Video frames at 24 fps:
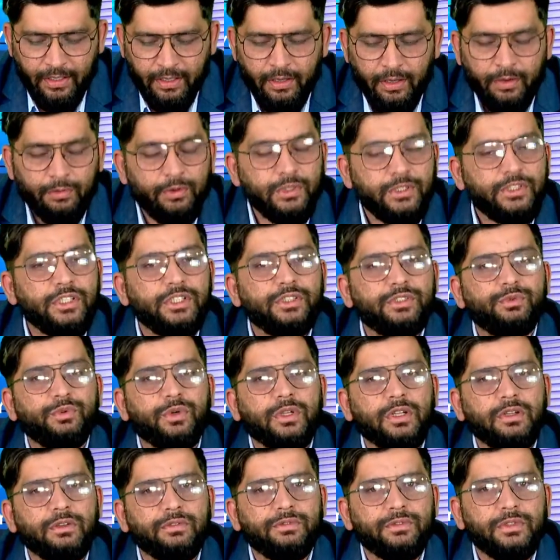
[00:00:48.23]
which is one
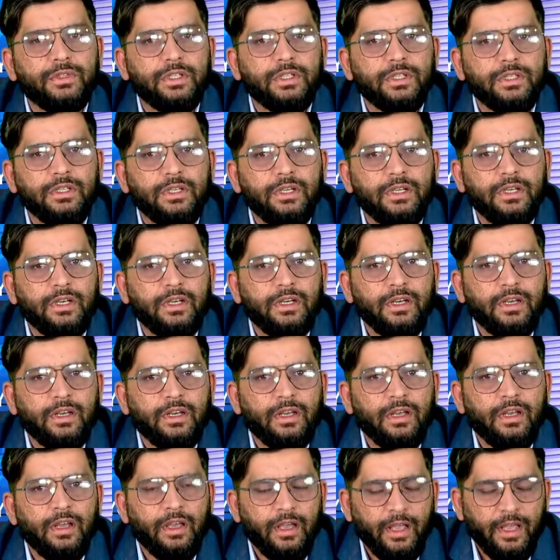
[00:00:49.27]
of the
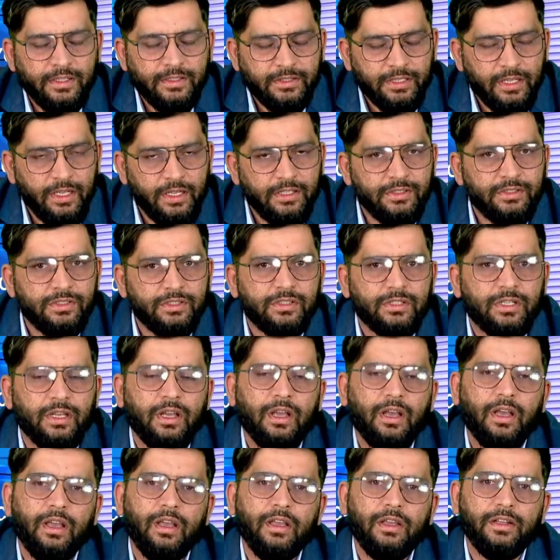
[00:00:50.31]
excellence
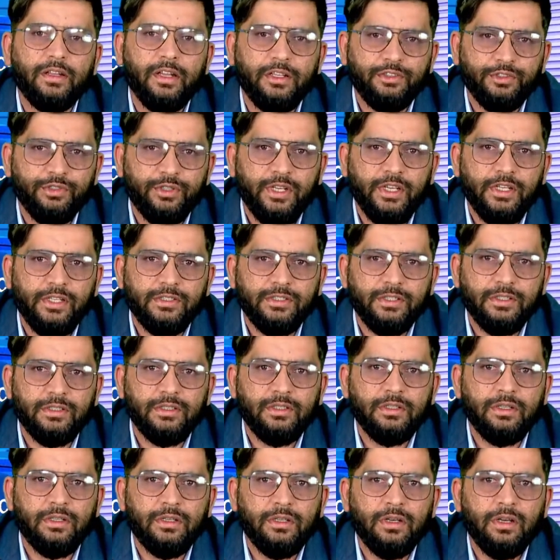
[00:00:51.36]
in education
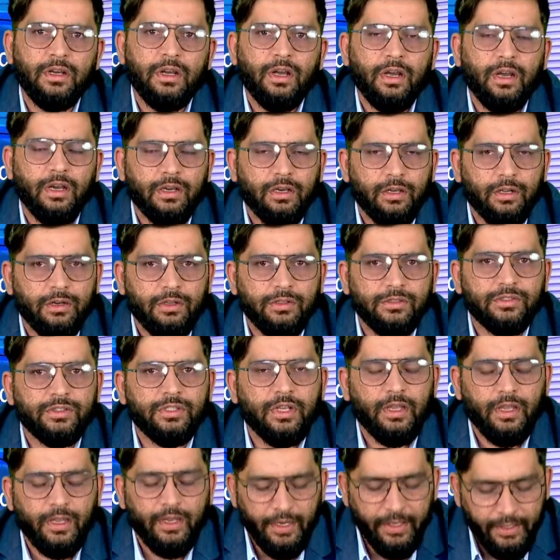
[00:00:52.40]
across
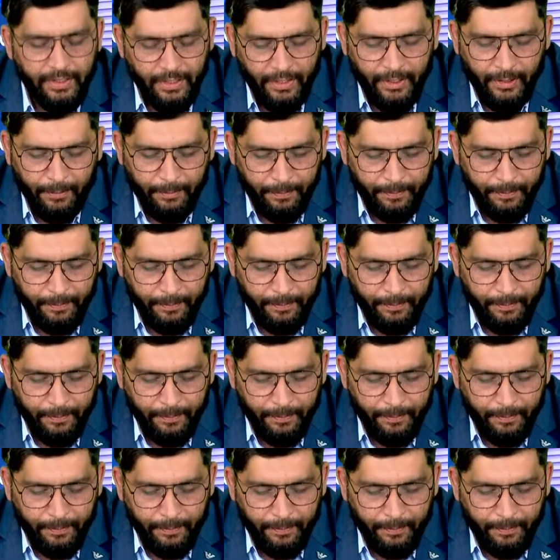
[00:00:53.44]
India.